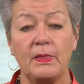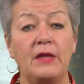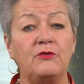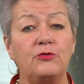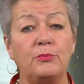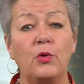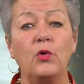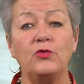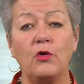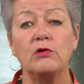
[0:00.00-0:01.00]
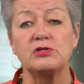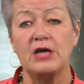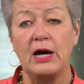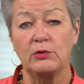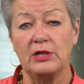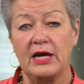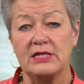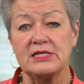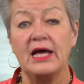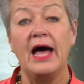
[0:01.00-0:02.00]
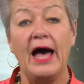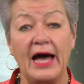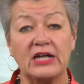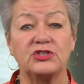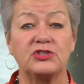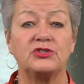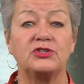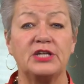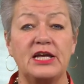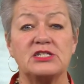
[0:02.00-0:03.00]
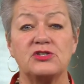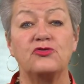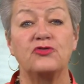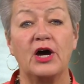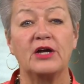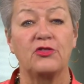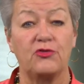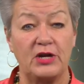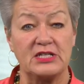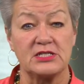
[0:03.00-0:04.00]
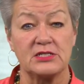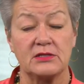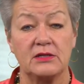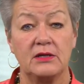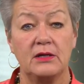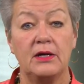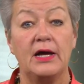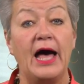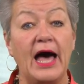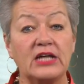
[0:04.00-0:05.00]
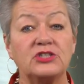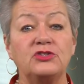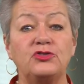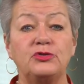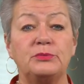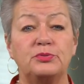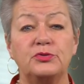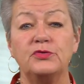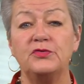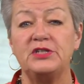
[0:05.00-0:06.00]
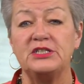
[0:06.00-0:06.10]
And the report also outlines actions against drug threats, actions to improve the